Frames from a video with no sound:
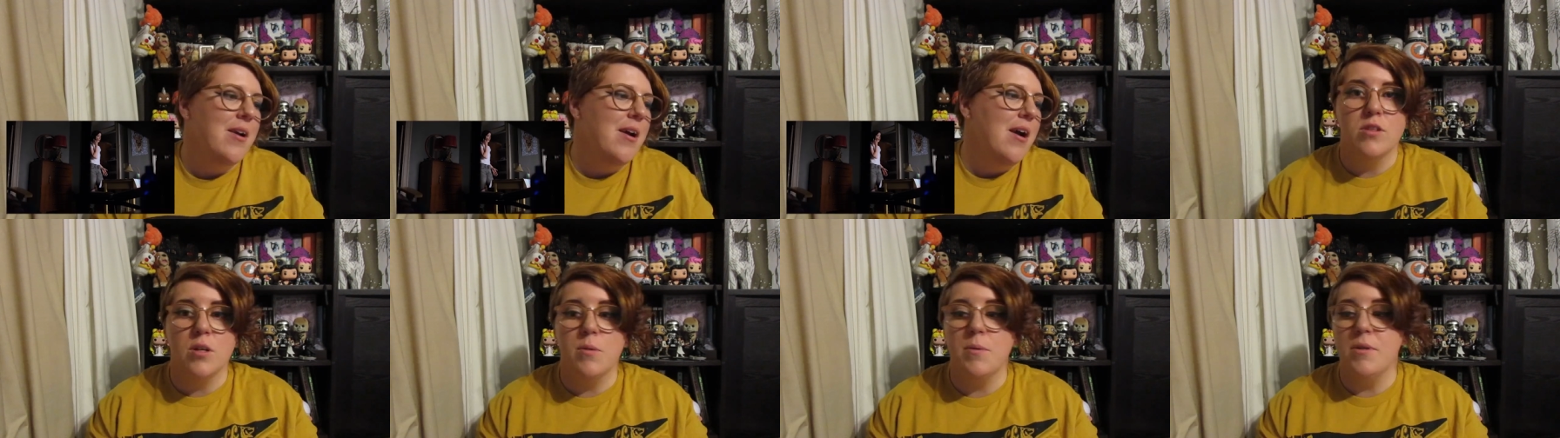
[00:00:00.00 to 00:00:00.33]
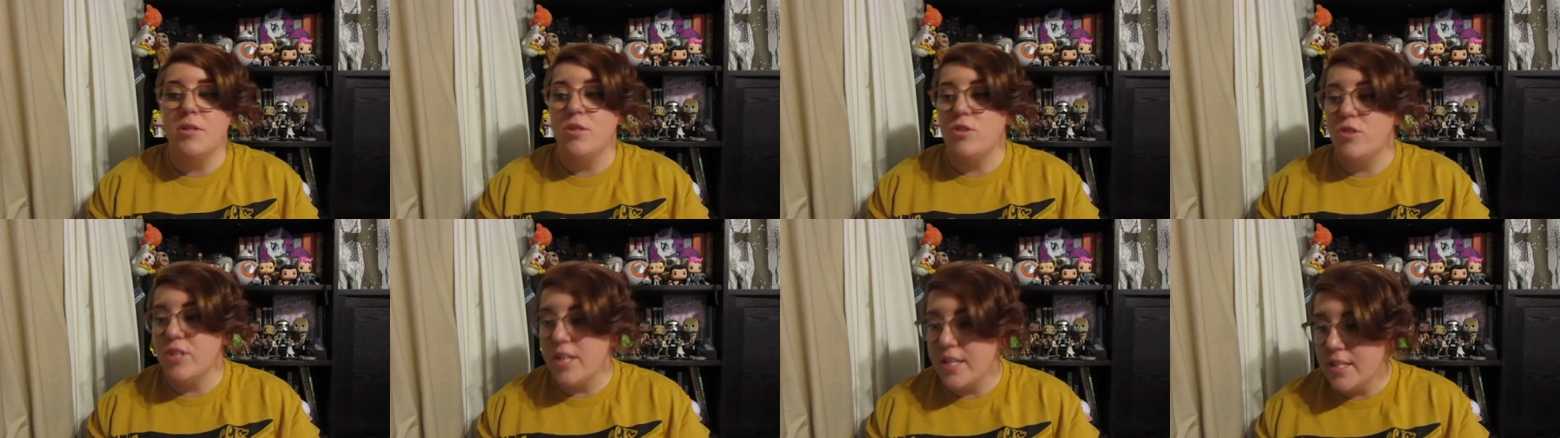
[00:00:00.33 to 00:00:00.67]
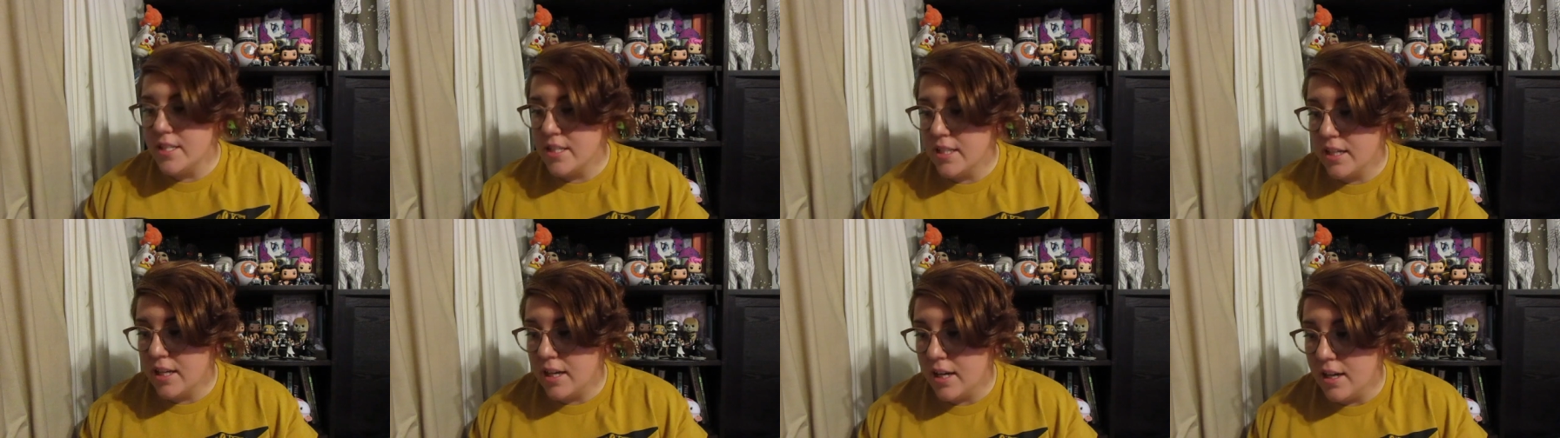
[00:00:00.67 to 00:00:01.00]
So when
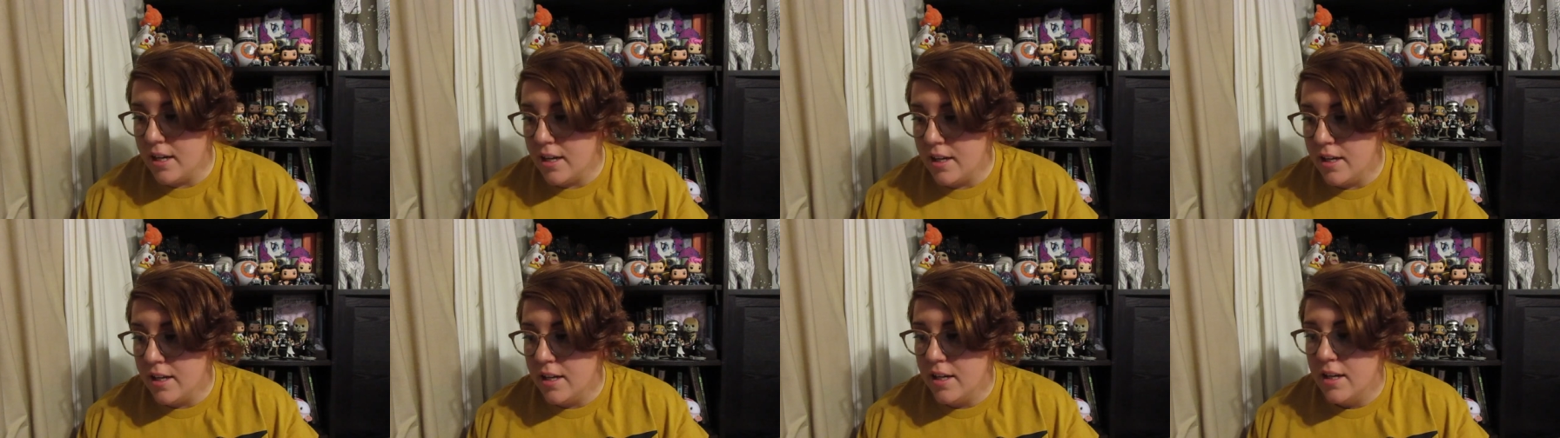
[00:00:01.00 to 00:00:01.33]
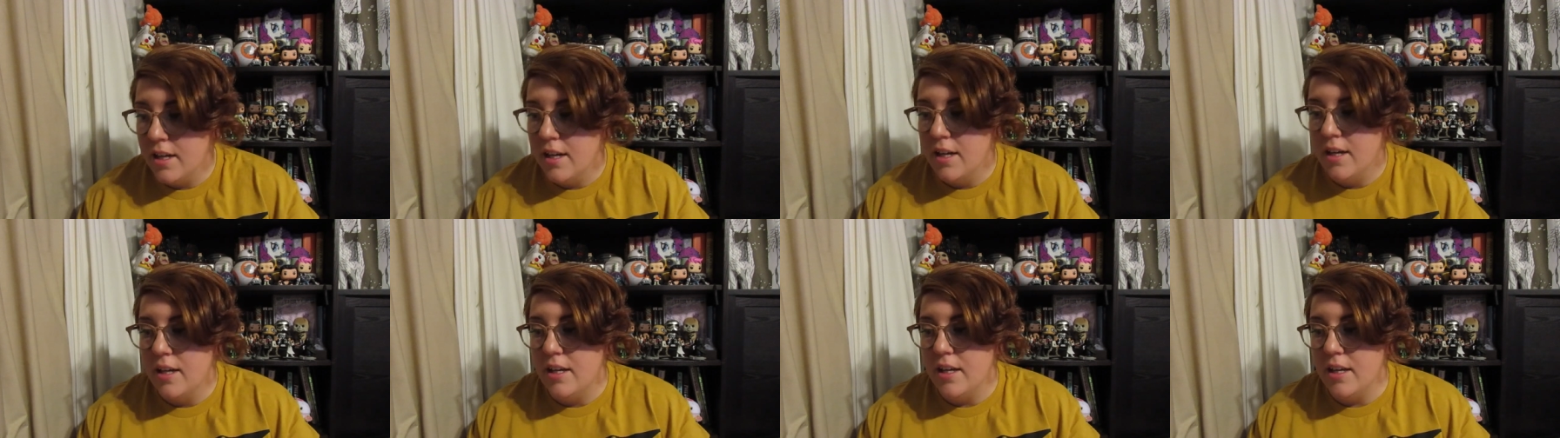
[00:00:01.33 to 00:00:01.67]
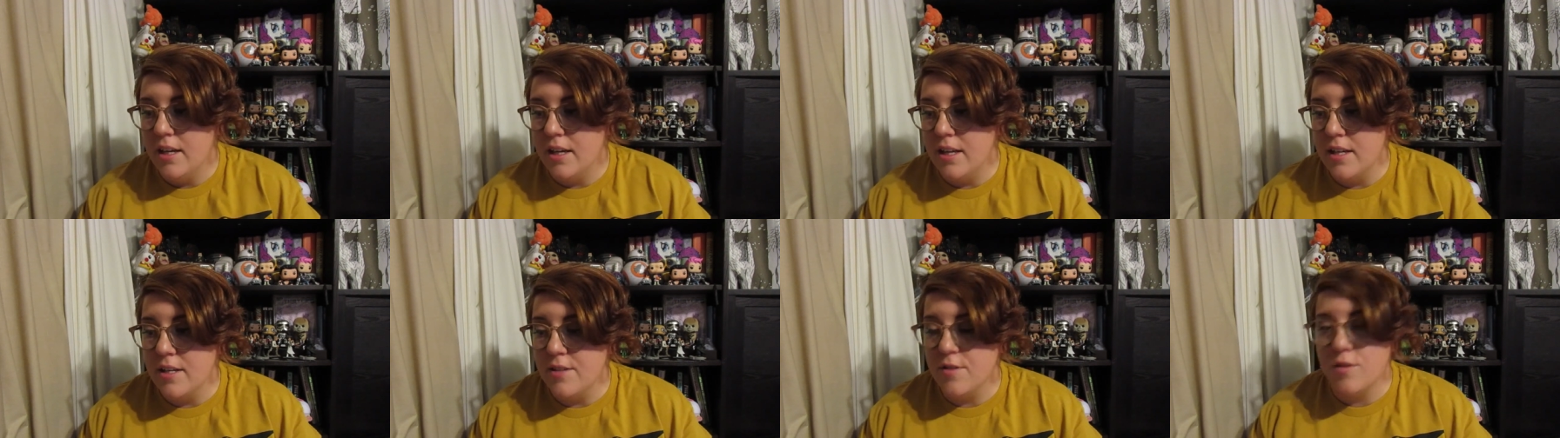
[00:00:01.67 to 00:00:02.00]
Jessica
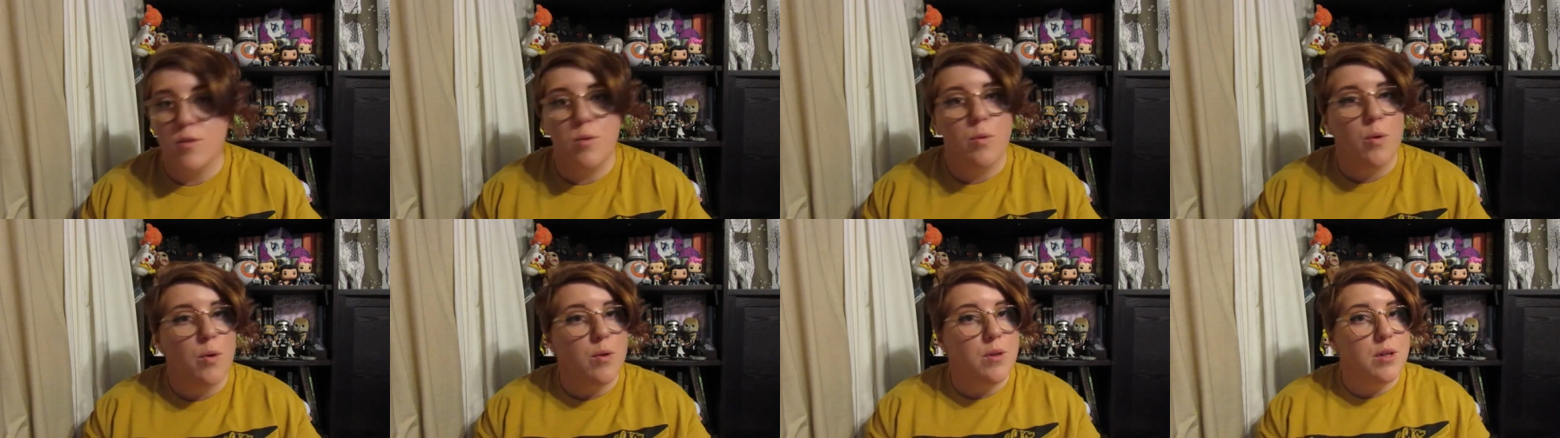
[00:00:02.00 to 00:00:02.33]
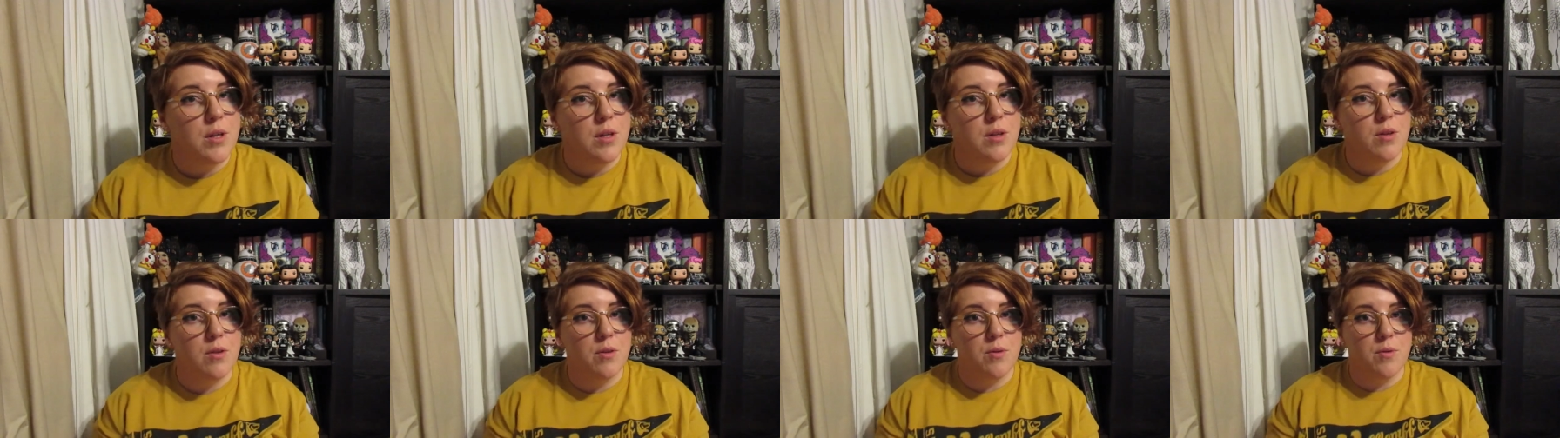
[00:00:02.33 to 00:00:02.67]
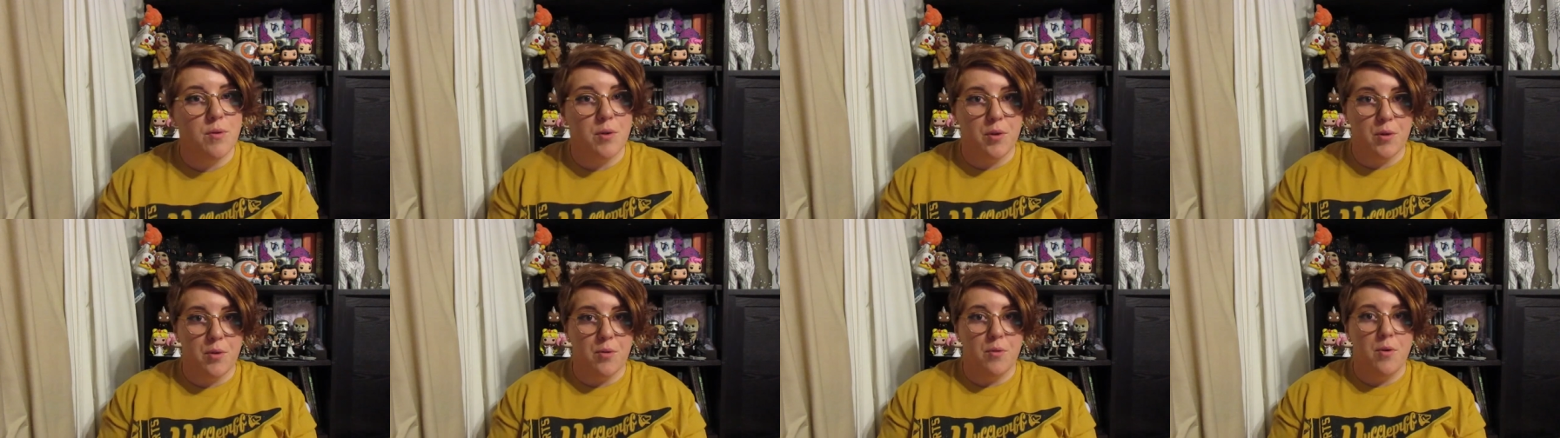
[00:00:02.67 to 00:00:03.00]
is scrolling
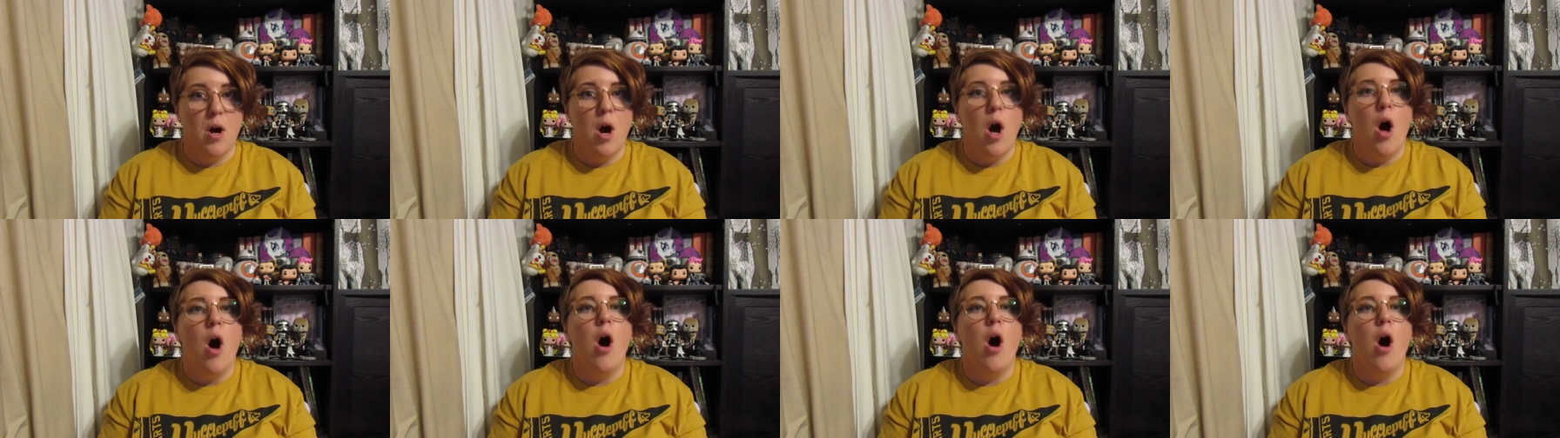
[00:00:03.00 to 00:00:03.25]
through,